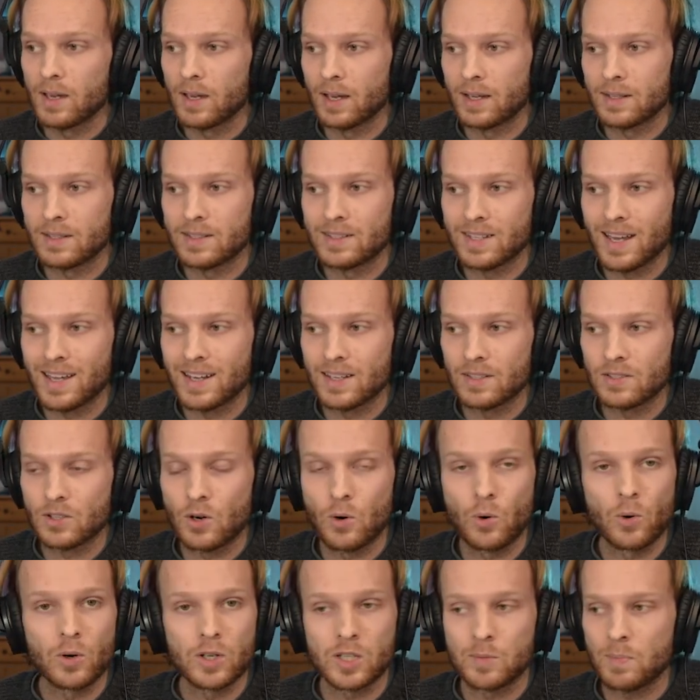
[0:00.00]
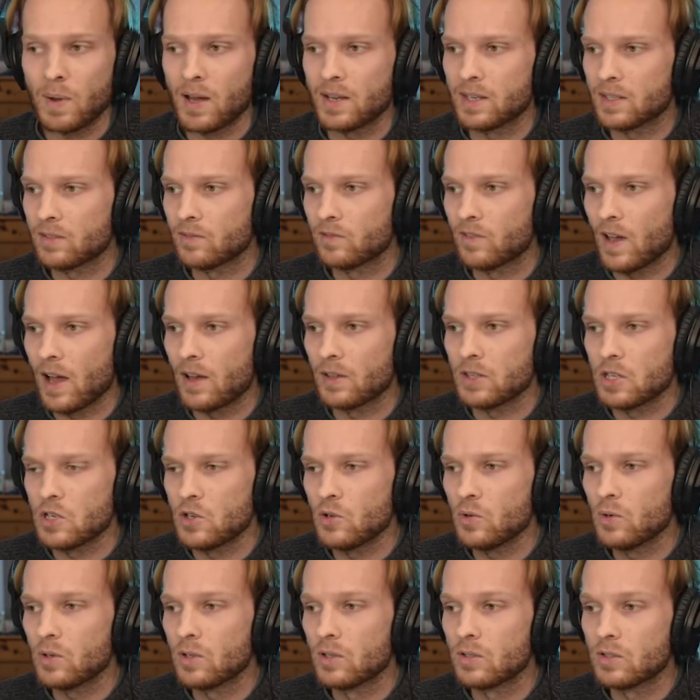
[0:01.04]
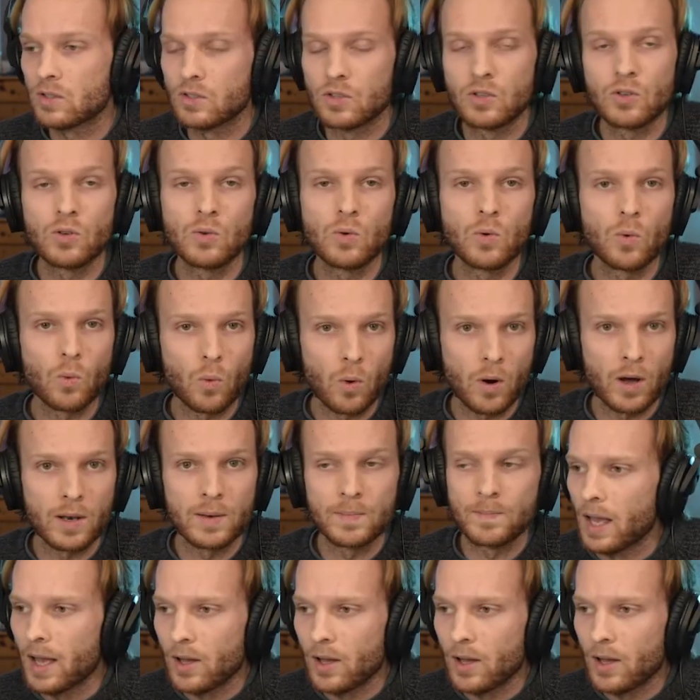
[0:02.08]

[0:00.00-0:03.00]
and set its corresponding value to 1.